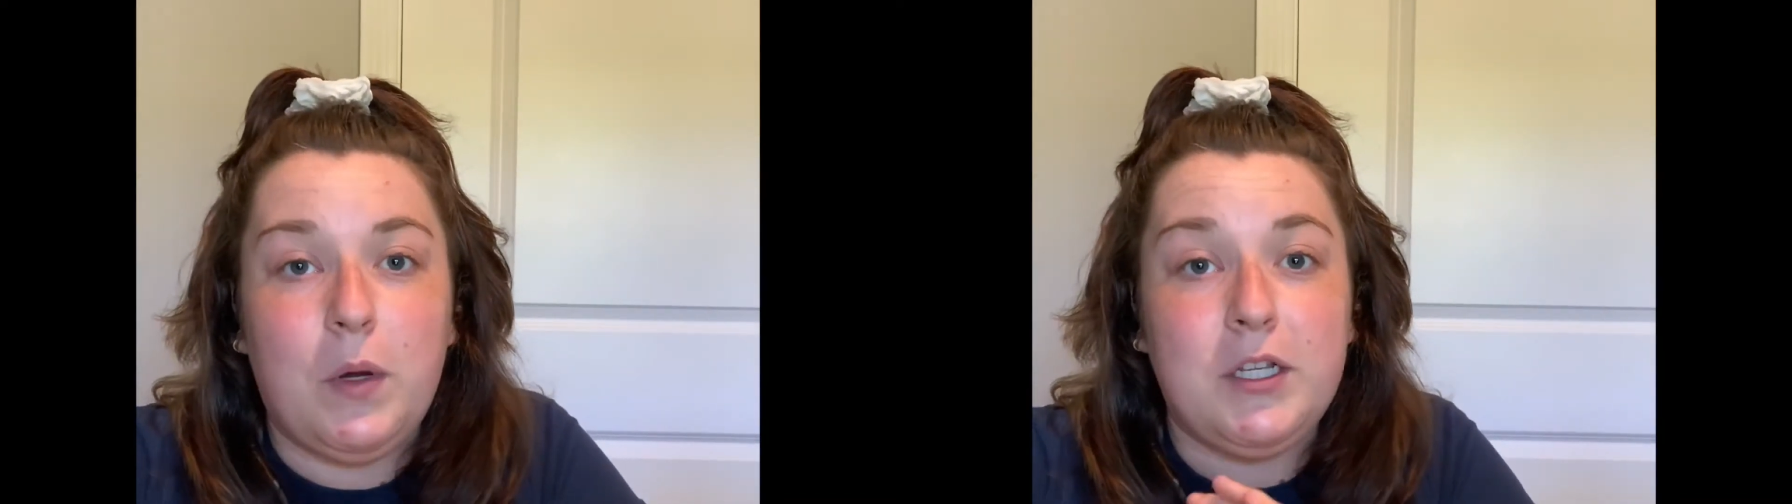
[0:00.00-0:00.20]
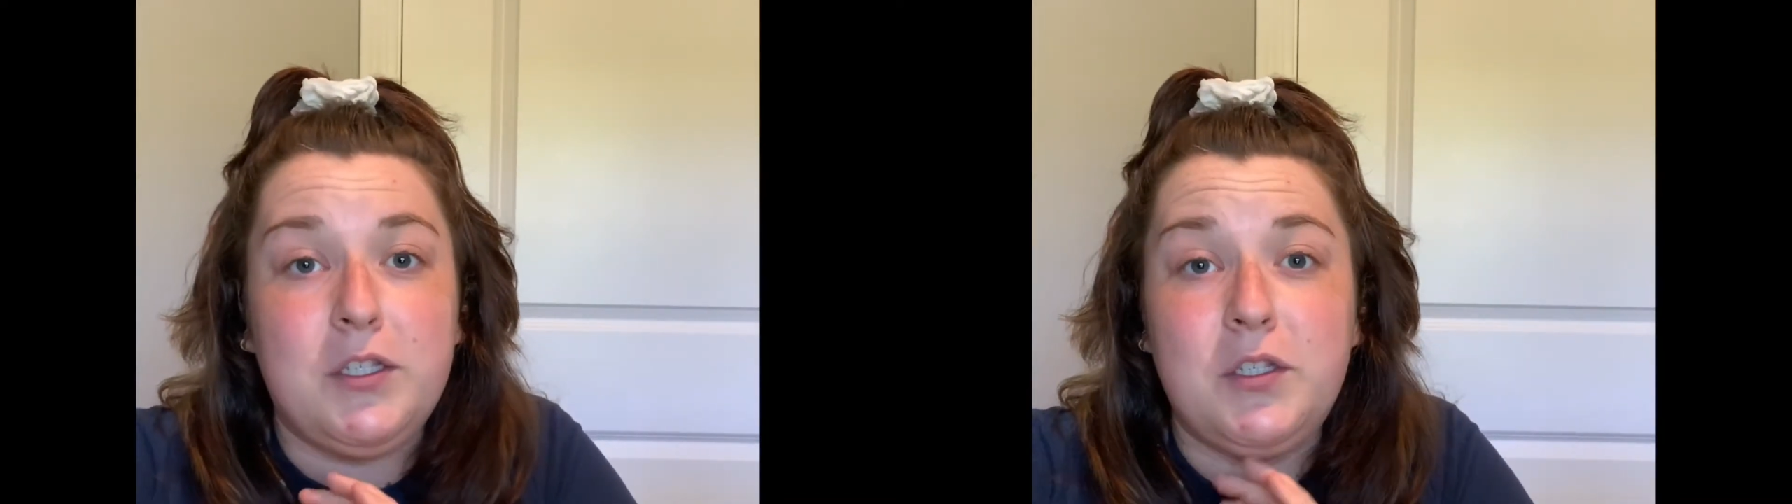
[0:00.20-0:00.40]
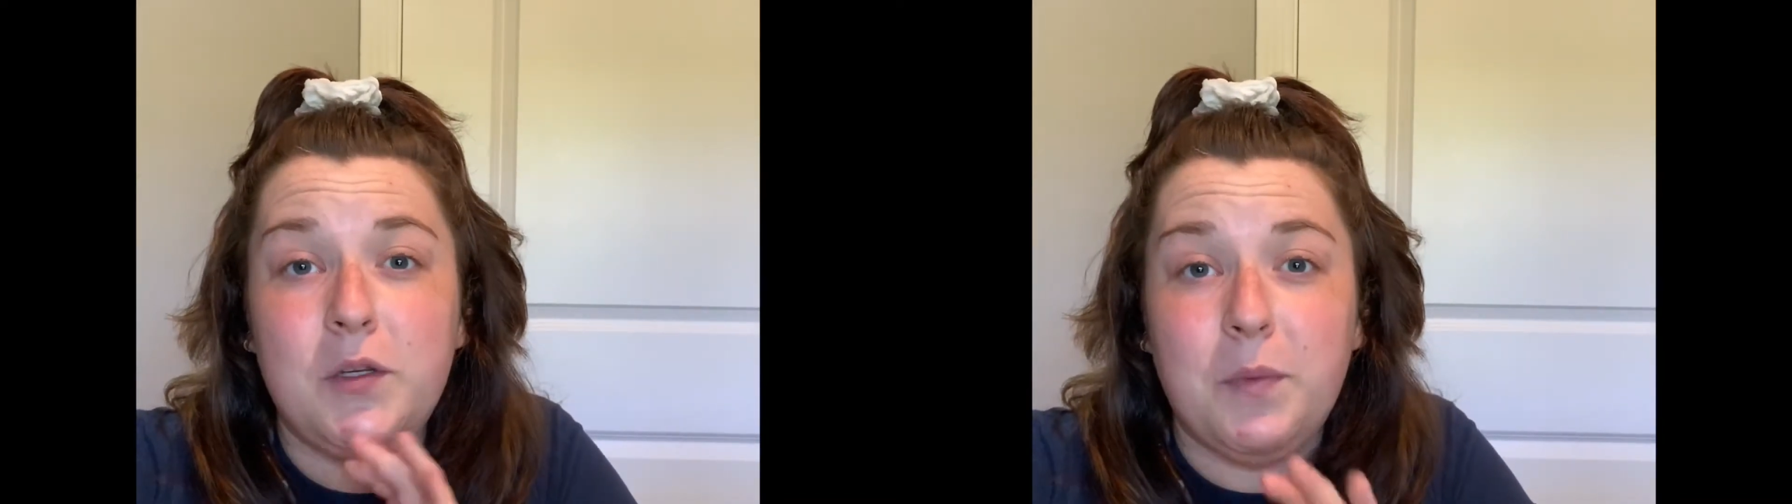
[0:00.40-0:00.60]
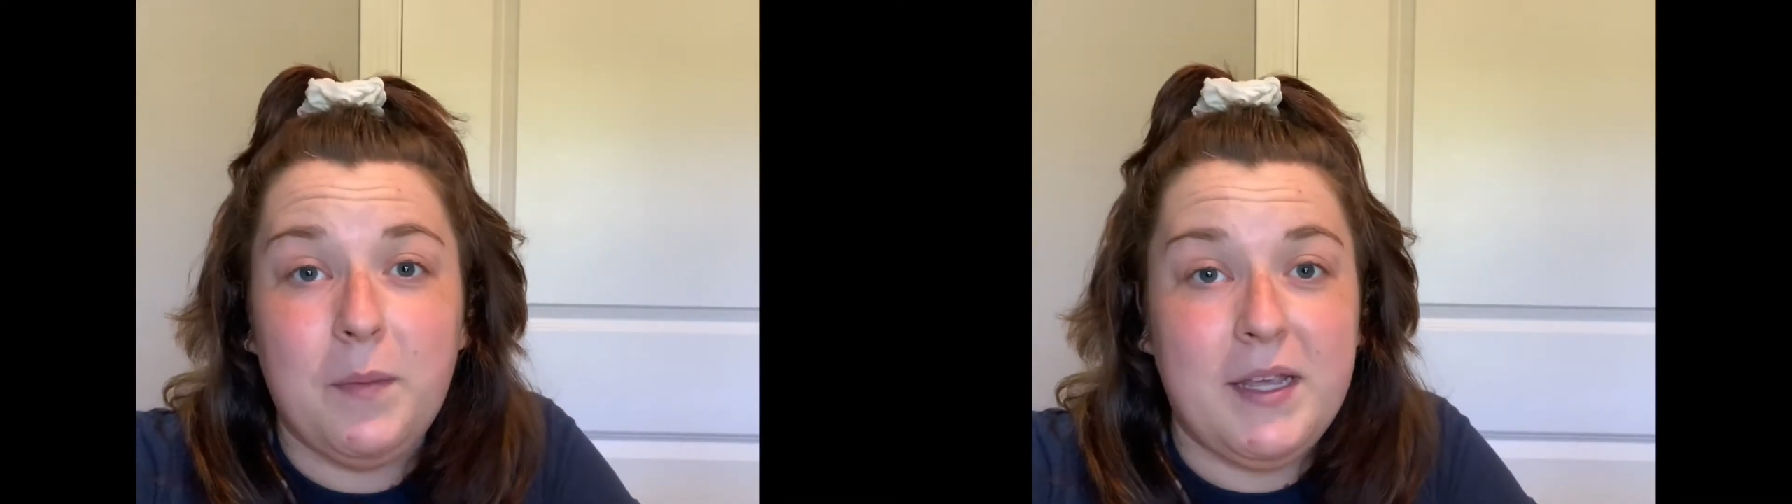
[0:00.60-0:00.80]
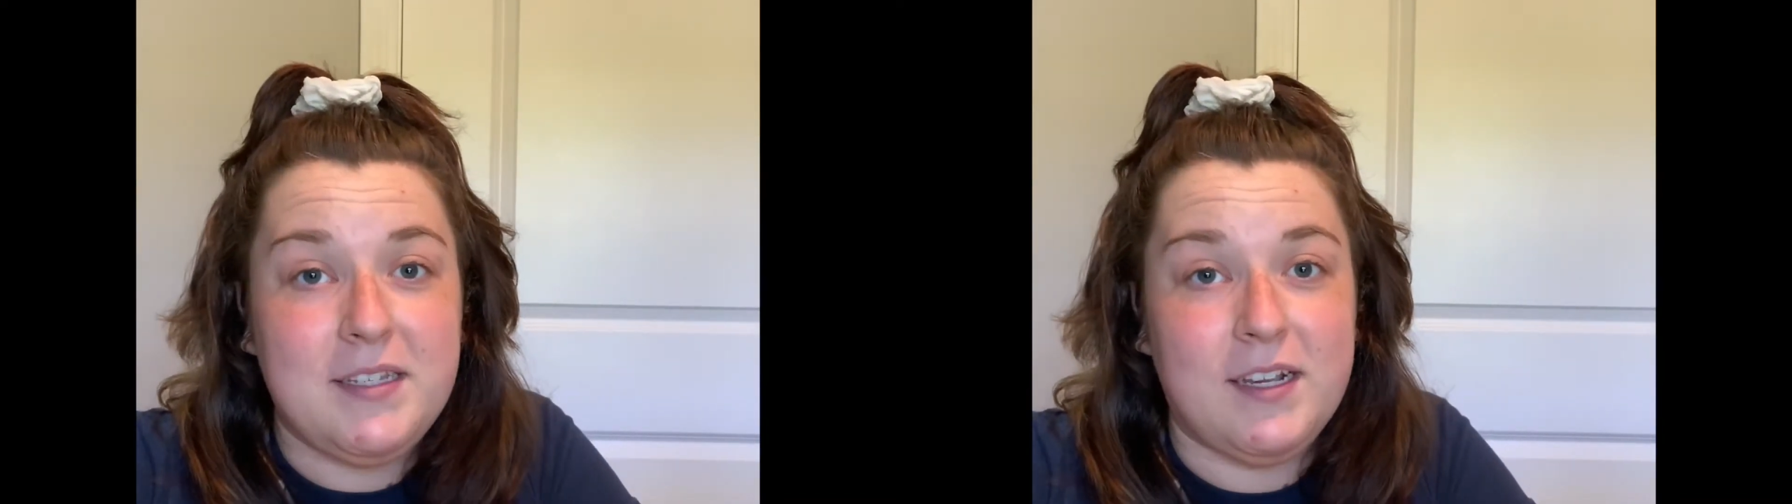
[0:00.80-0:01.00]
a super
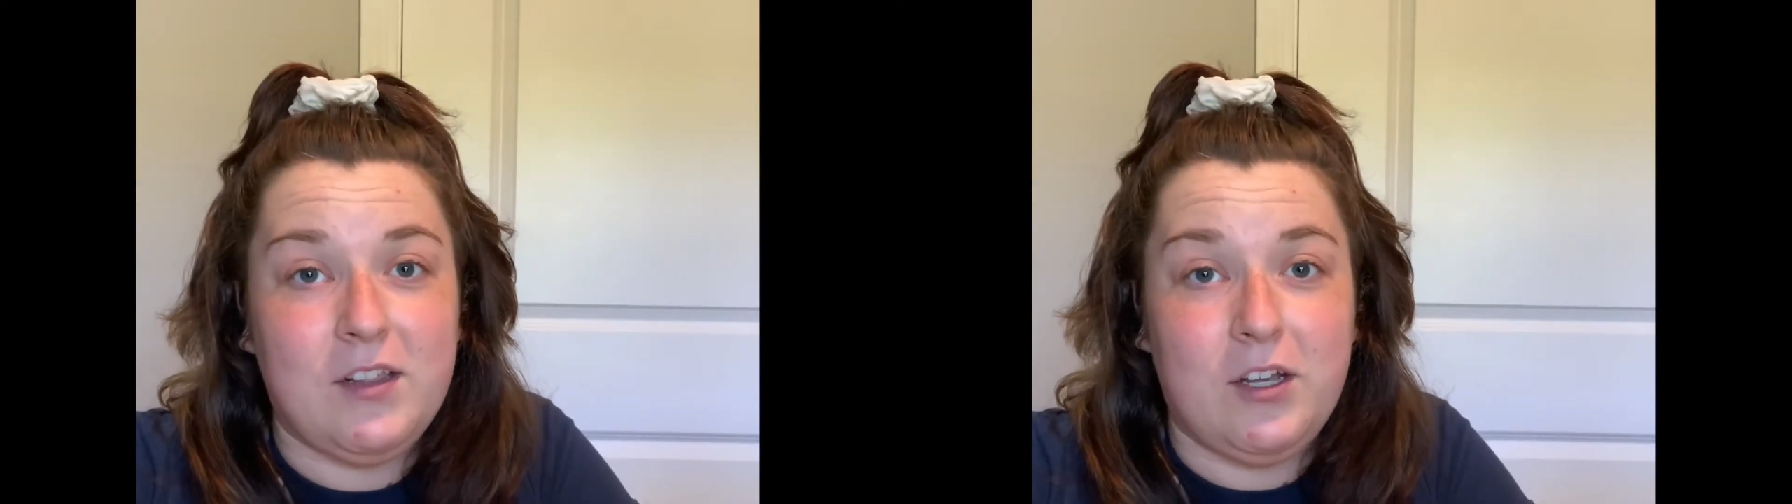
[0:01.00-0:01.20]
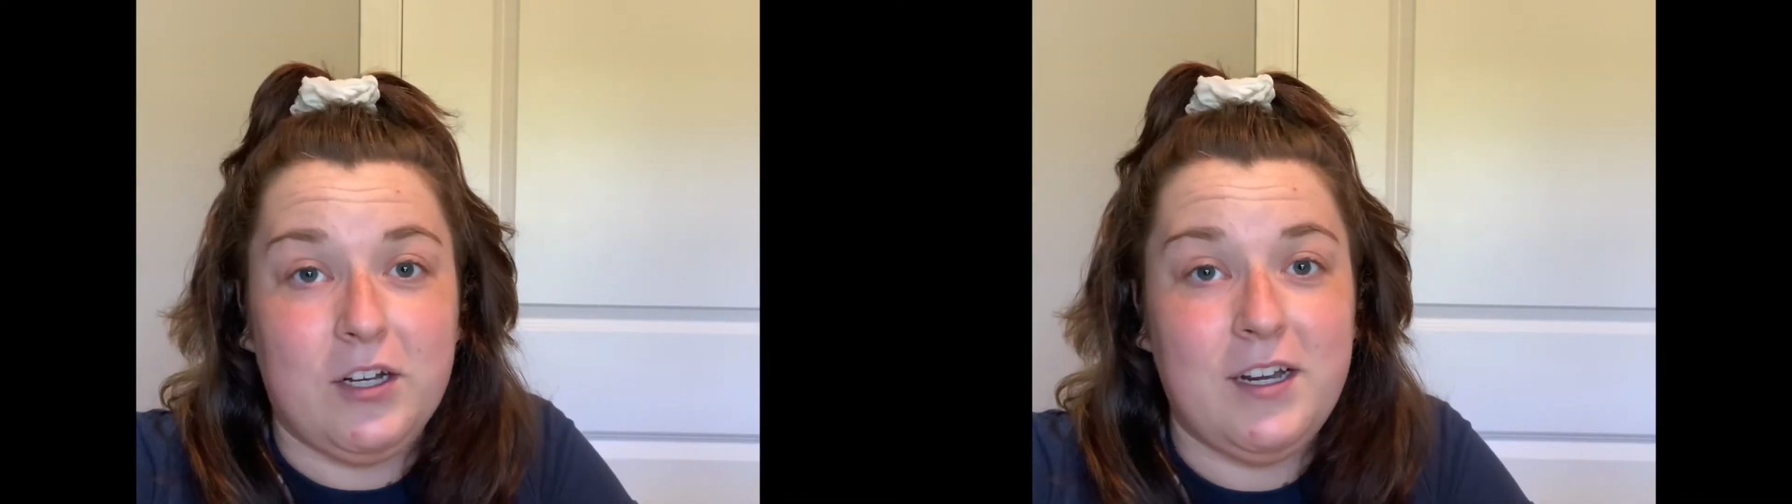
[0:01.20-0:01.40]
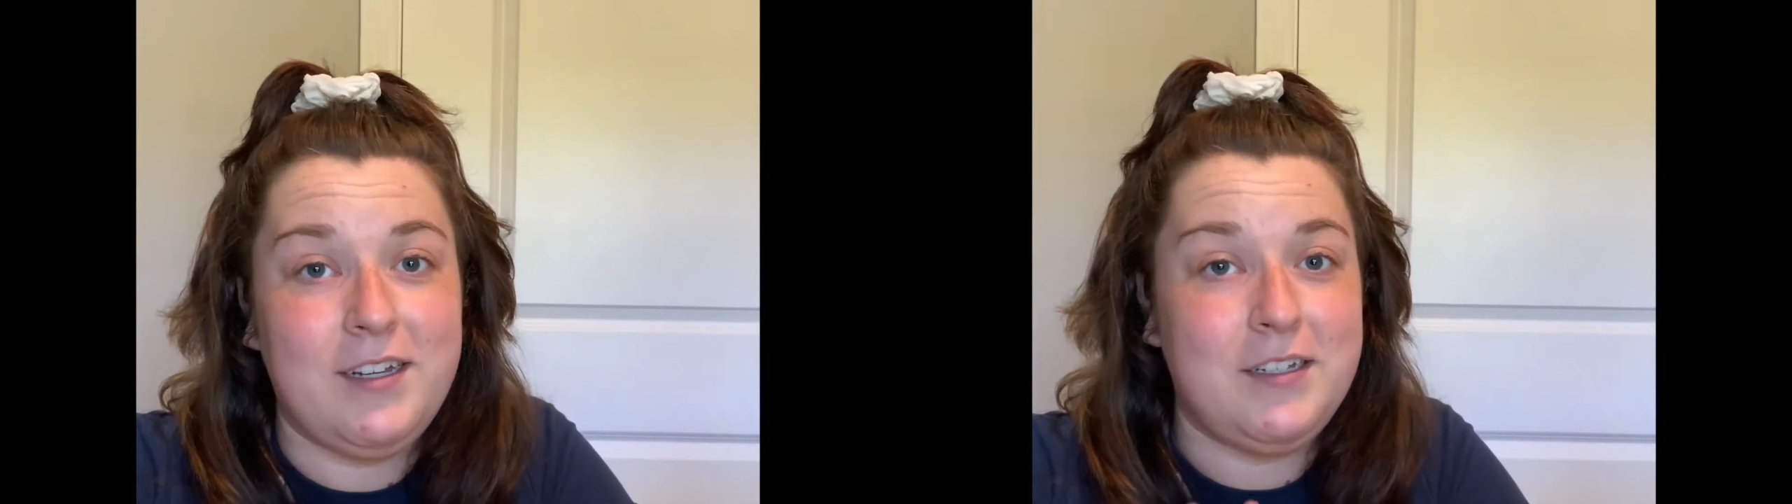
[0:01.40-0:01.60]
basic look